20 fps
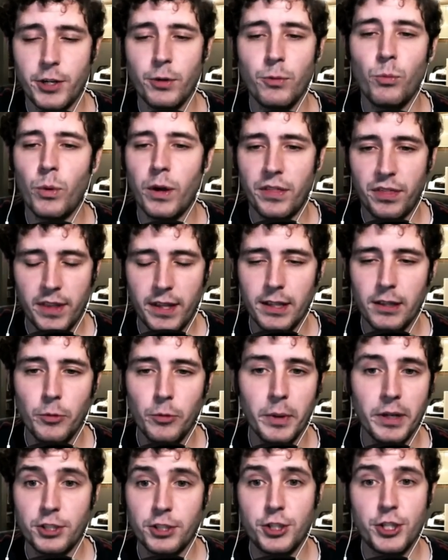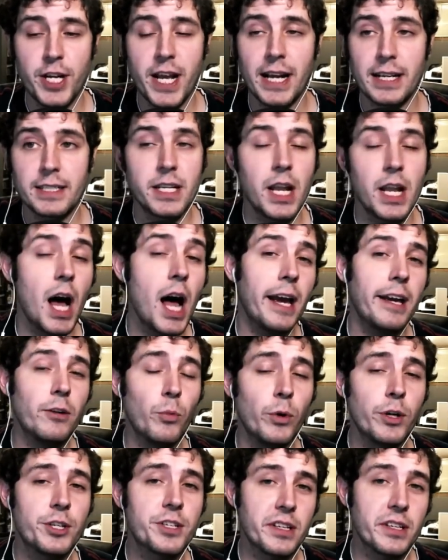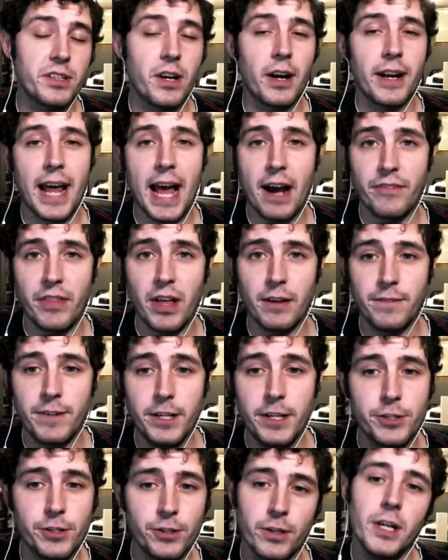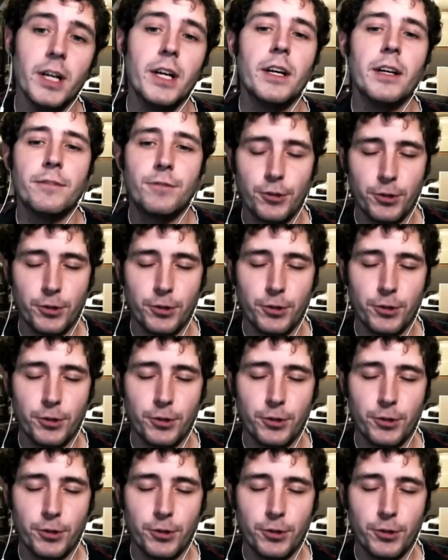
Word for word: I shoot with the Lumix GX9, which does not have that feature.